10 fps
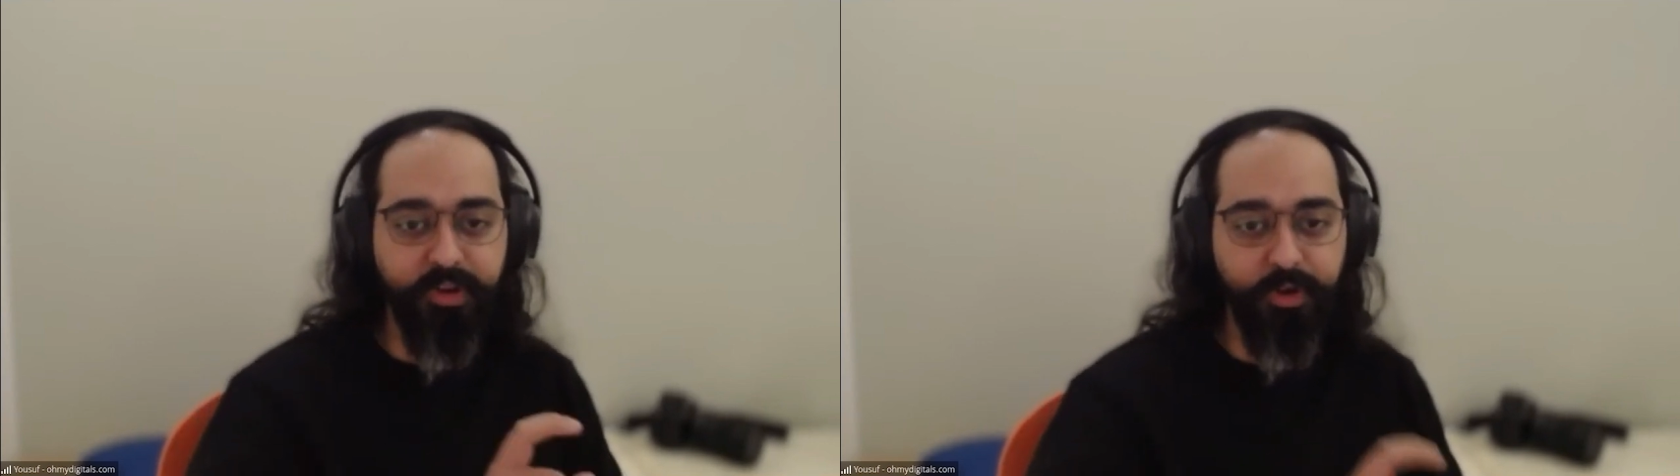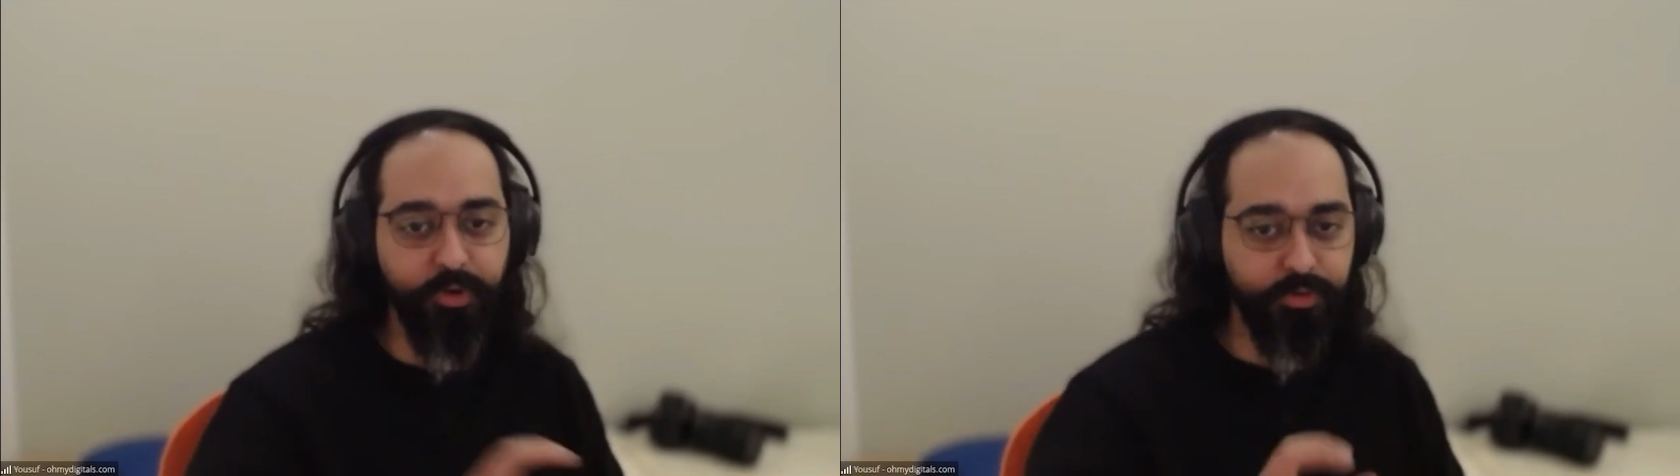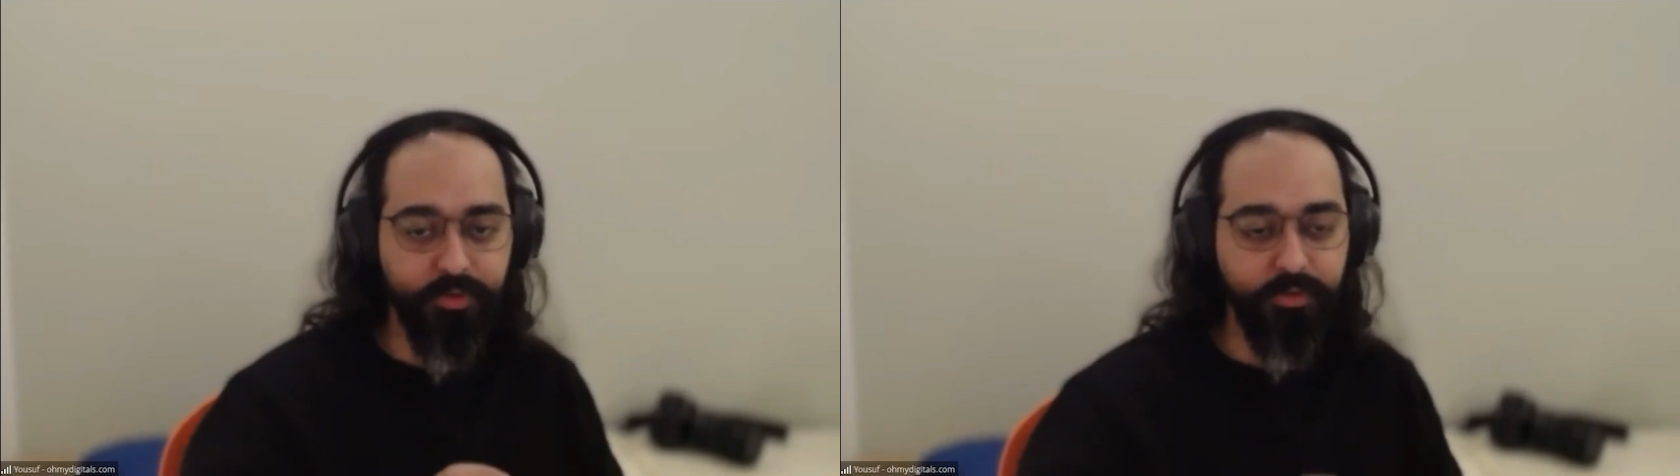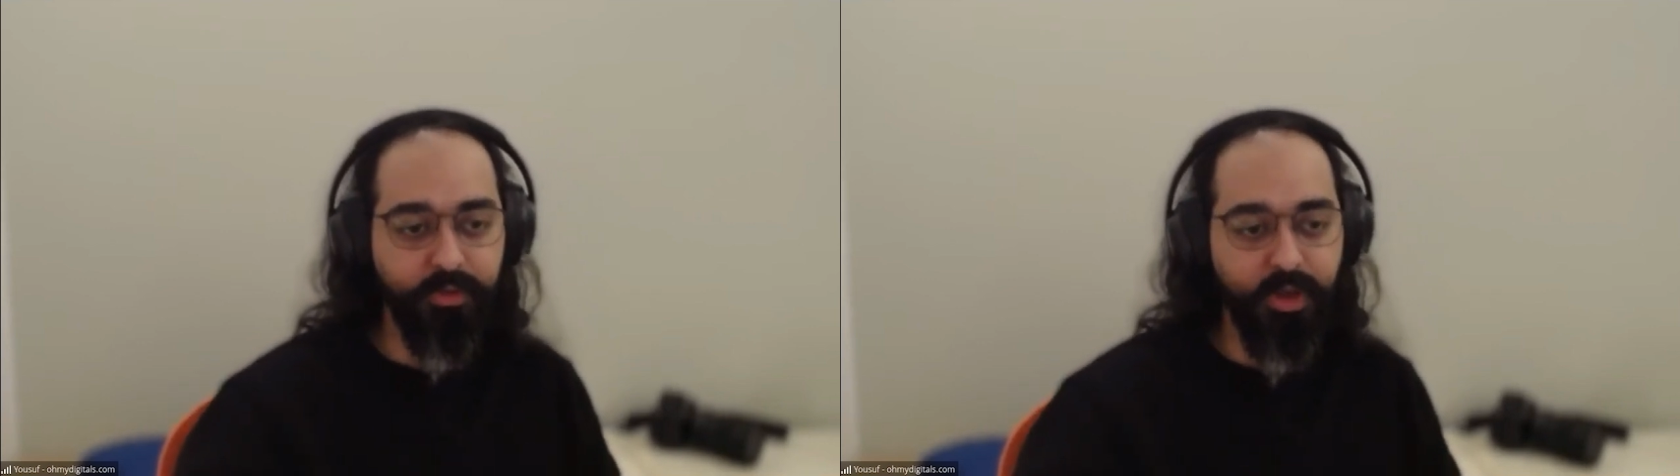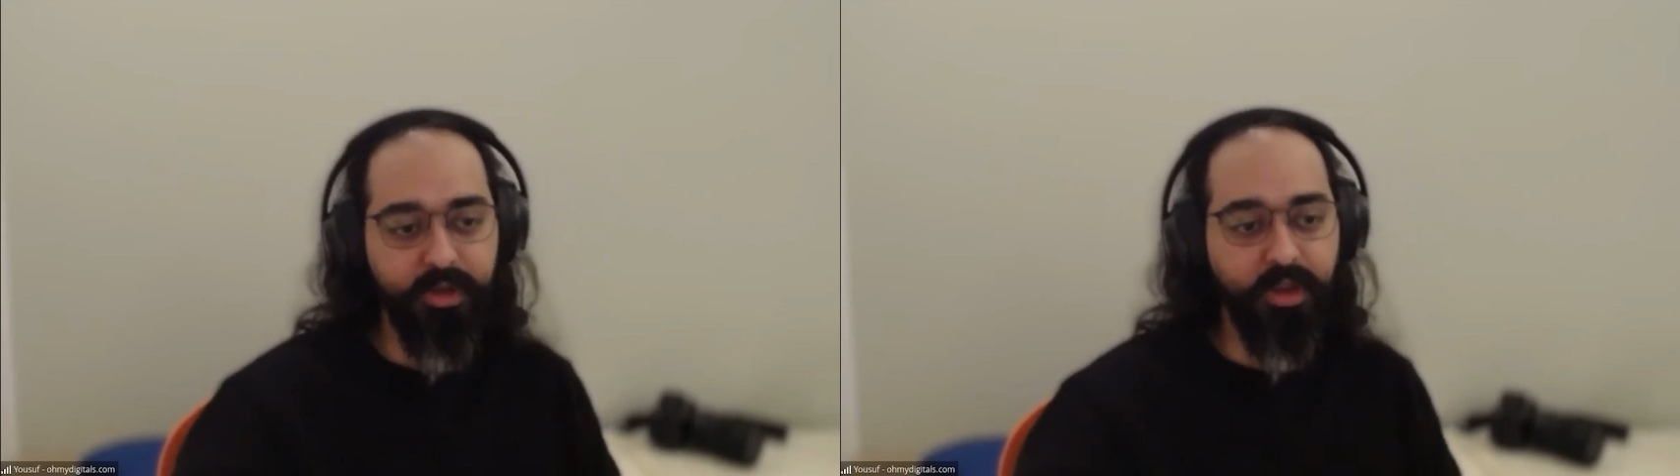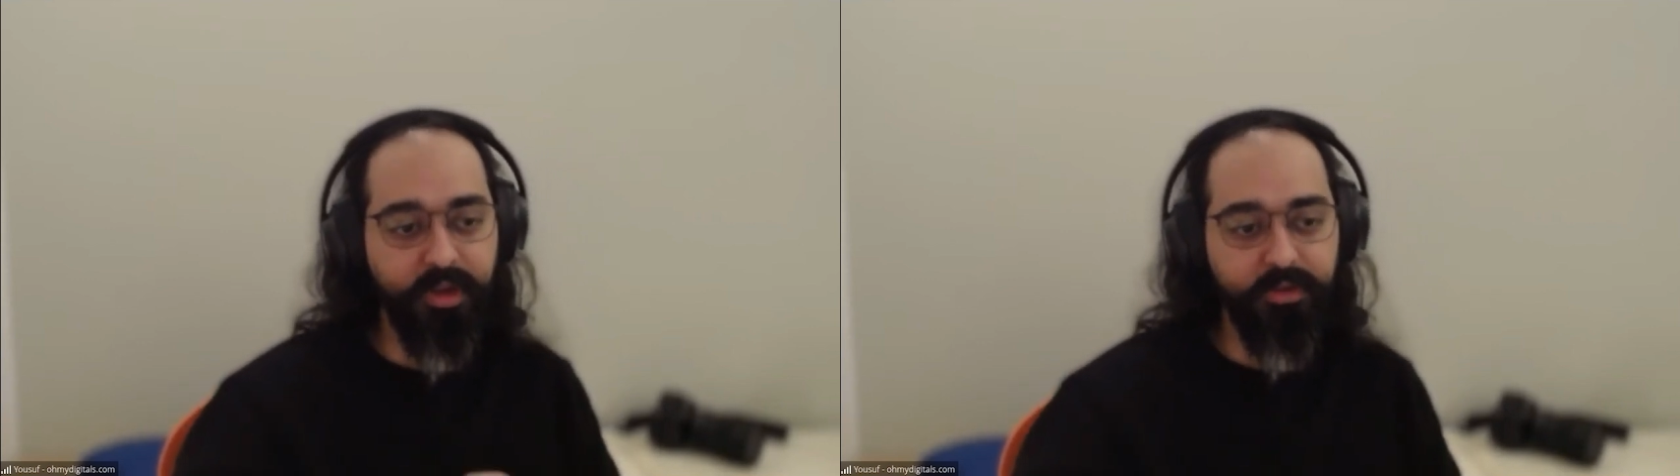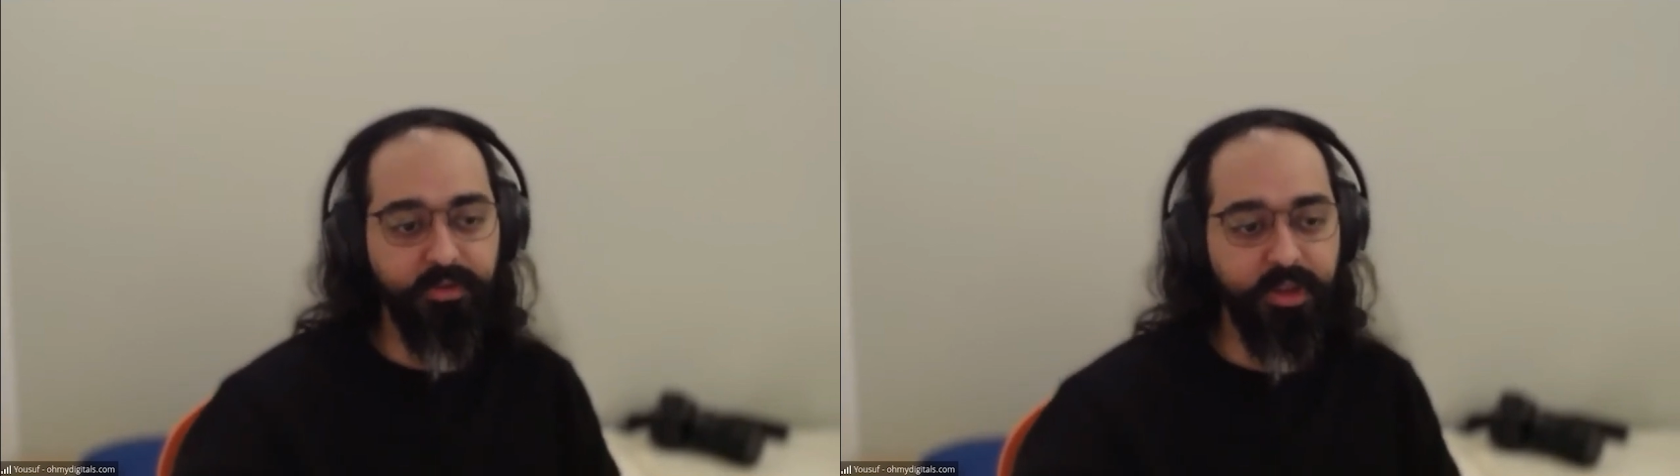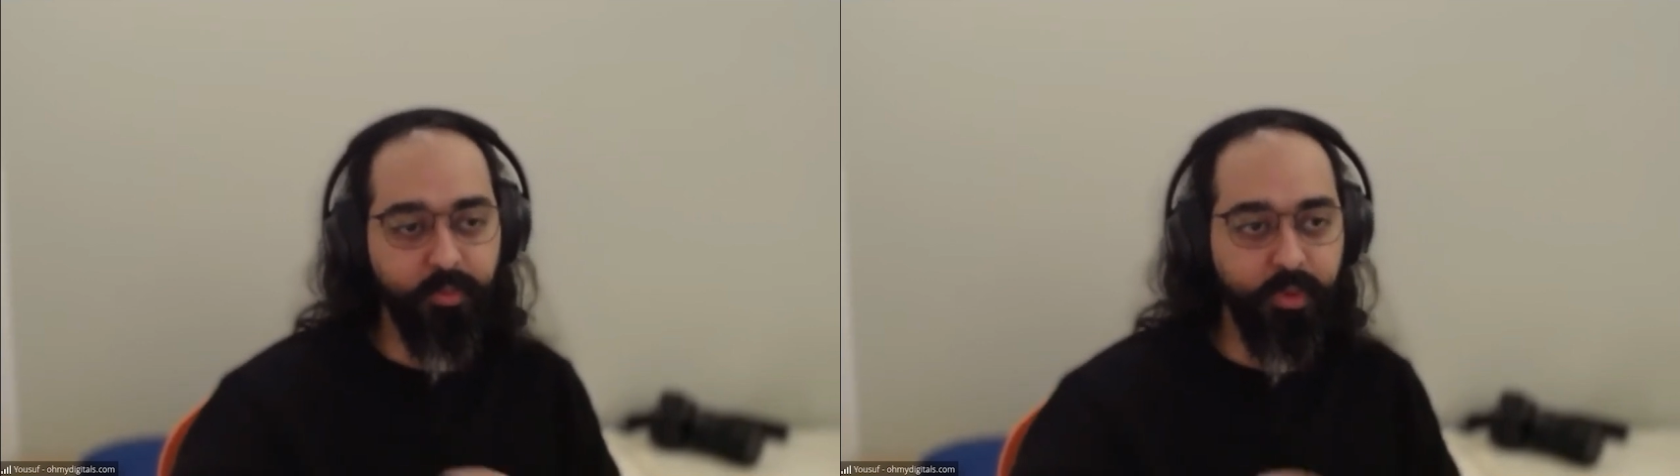any windows,
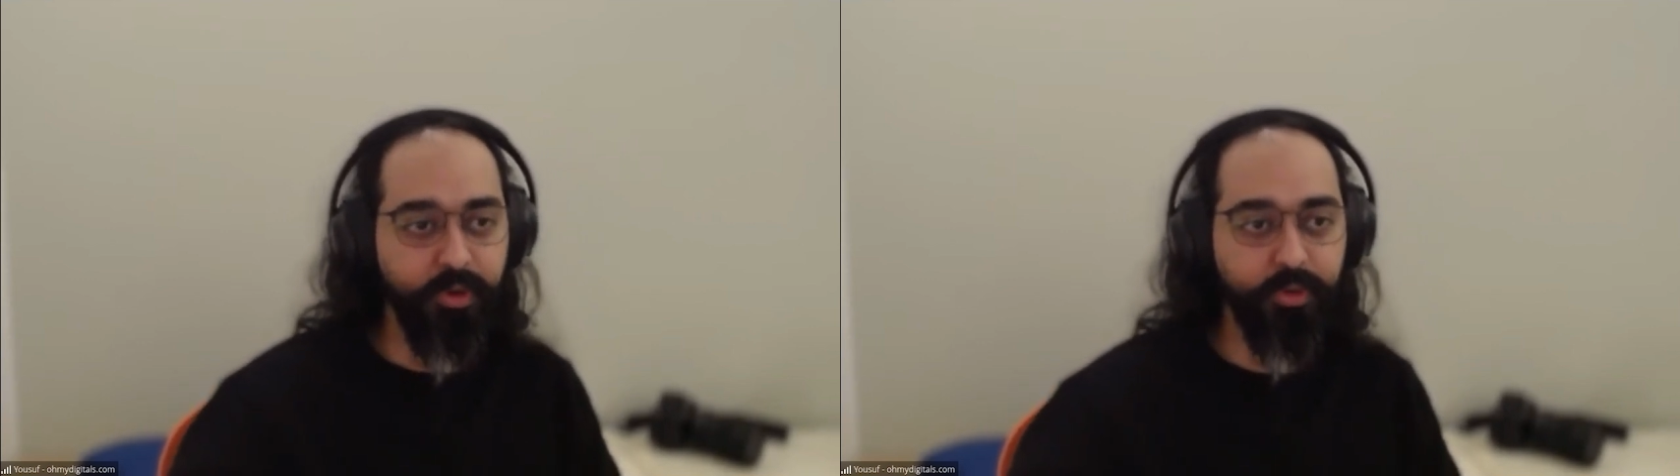any